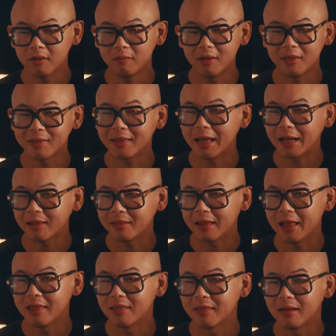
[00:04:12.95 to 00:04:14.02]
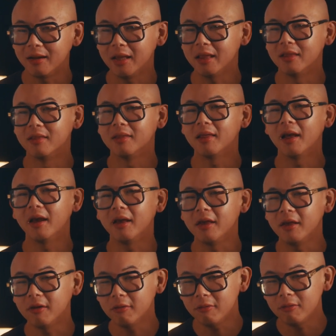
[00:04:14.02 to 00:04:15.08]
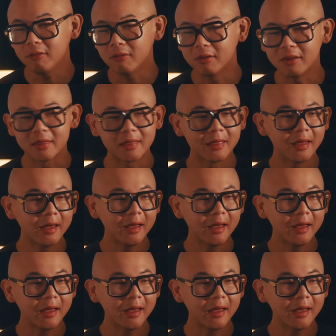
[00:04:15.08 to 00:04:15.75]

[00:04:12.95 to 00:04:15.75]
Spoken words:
of its stack sensor is huge.